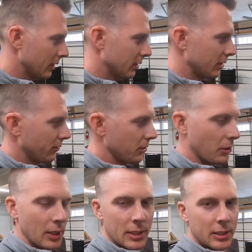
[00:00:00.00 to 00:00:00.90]
A few
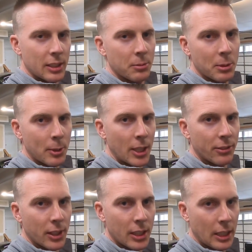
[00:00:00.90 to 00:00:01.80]
things need to be
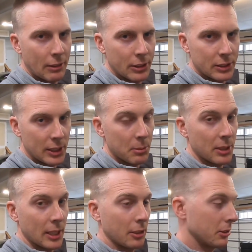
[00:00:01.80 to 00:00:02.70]
modified, obviously, but
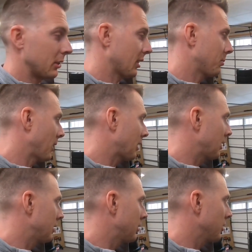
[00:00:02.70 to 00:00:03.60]
that was
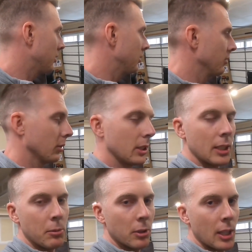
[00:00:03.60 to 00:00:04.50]
expected. So we're gonna
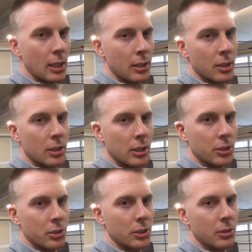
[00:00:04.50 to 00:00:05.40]
keep cranking here and I'll
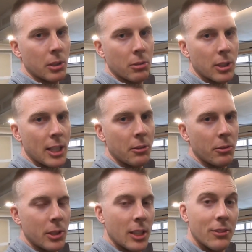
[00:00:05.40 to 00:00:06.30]
show you where we're at when
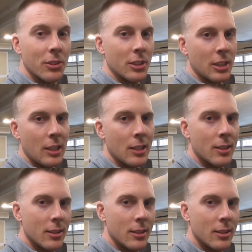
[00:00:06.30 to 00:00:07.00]
we end for today.